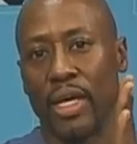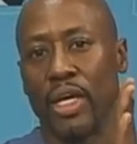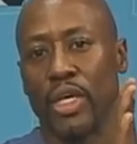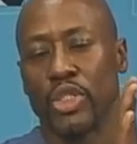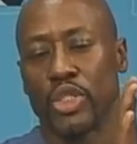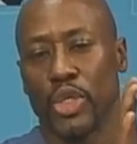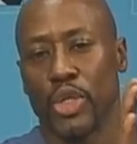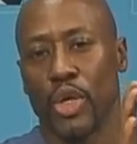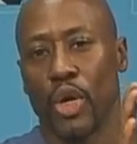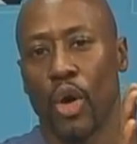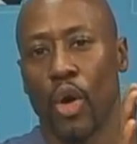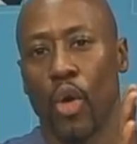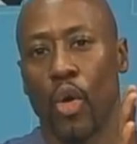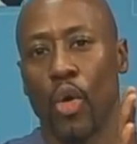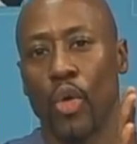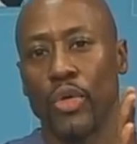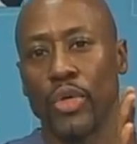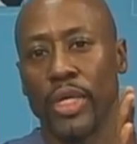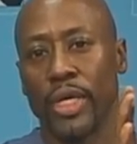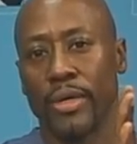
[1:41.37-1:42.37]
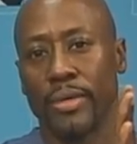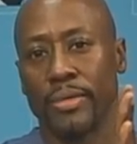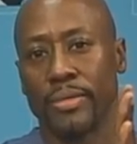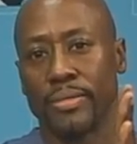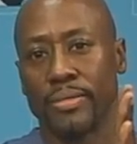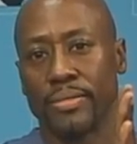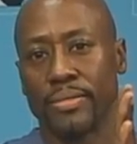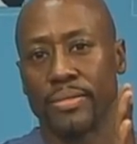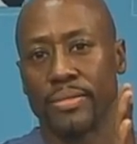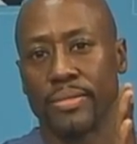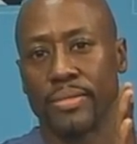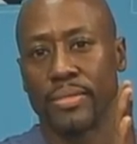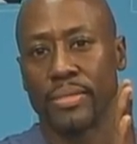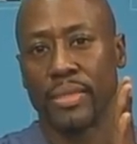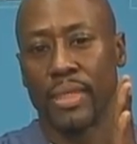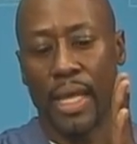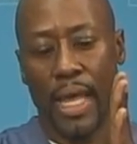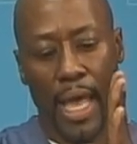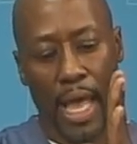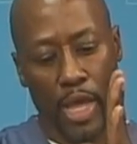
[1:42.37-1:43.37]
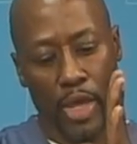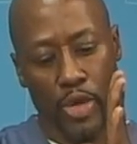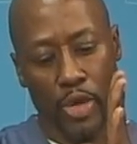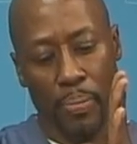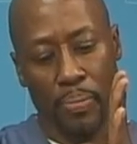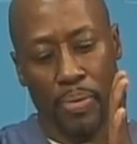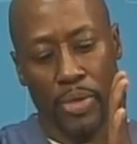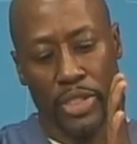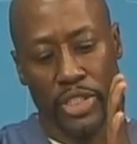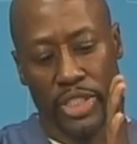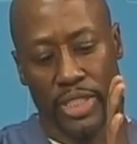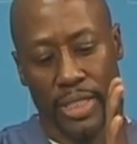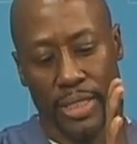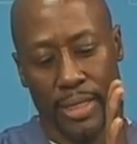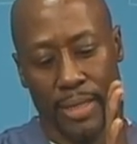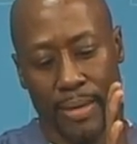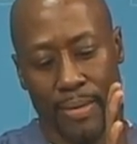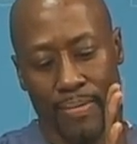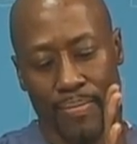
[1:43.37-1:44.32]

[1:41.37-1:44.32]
So you hold and you're pushing.